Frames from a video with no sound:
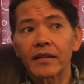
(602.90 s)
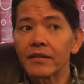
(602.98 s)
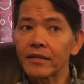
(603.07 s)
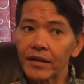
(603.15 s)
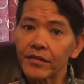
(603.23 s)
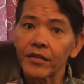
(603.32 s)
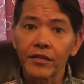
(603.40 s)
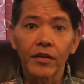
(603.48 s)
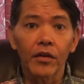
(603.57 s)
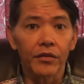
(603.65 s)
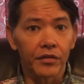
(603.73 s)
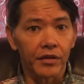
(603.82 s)
is
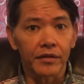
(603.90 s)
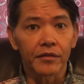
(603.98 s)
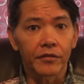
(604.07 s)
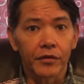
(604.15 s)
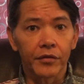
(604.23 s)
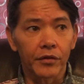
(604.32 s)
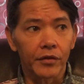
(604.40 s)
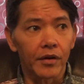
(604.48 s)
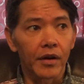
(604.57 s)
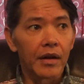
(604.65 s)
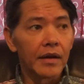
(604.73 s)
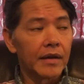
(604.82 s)
indulging for sure.
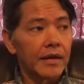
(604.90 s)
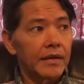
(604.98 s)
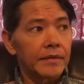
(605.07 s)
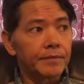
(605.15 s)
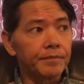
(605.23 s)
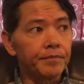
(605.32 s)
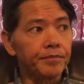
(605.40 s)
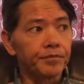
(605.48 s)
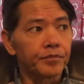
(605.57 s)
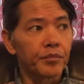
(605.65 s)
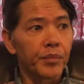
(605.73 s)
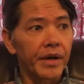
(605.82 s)

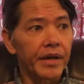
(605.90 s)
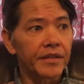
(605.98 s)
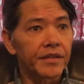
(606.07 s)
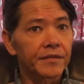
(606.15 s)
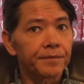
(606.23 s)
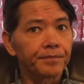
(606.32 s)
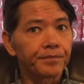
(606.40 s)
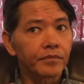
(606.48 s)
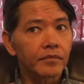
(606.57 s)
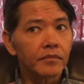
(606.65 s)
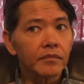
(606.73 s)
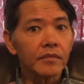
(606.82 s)
But
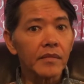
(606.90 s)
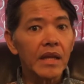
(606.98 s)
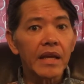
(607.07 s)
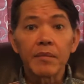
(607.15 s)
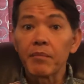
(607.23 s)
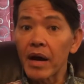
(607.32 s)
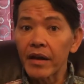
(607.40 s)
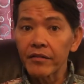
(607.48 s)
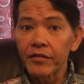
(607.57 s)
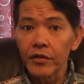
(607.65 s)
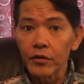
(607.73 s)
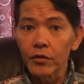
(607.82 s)
in my
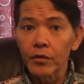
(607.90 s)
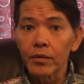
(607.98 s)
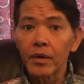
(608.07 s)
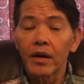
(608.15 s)
view